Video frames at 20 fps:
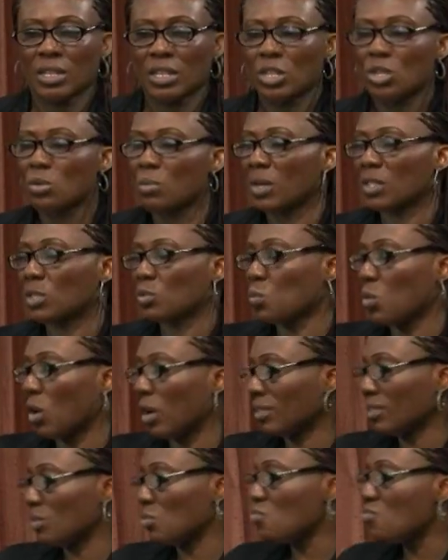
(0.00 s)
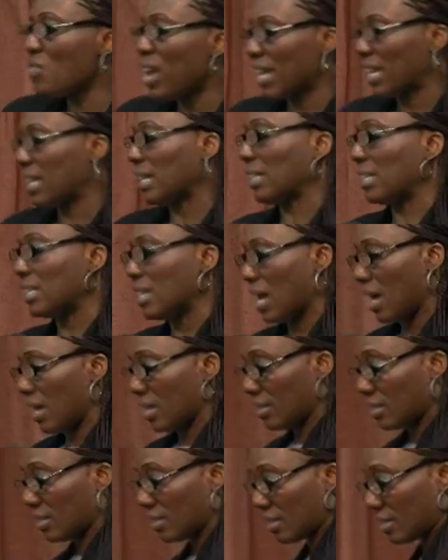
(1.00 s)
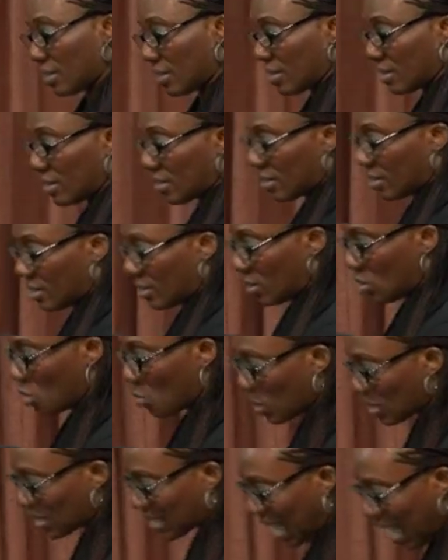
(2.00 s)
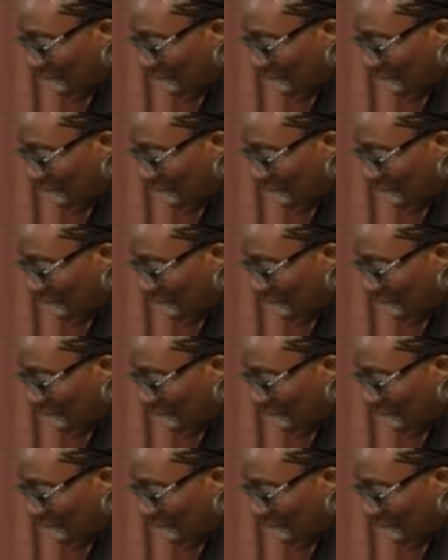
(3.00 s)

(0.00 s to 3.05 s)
You must what? Recognize. You must